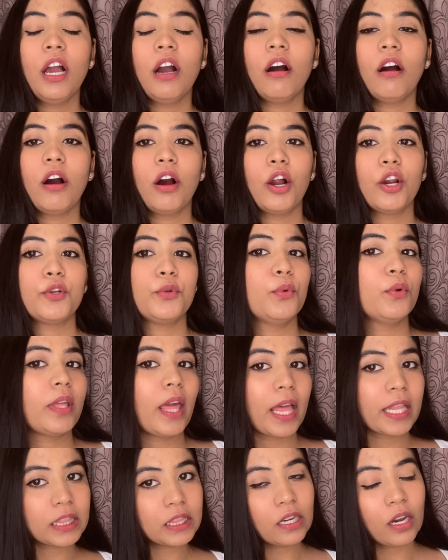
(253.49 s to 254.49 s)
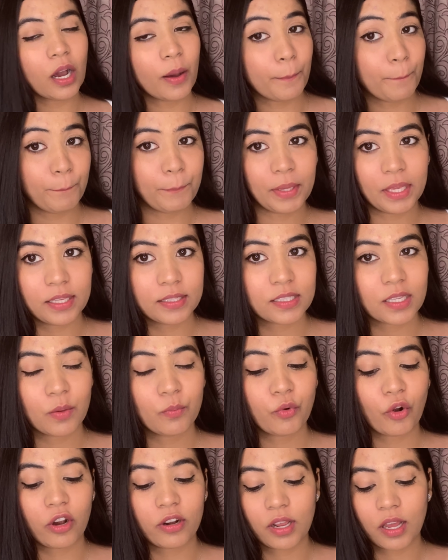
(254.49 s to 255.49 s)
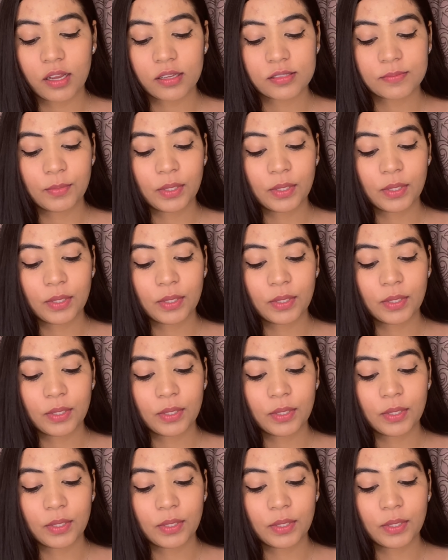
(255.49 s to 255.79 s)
to get the amazing products,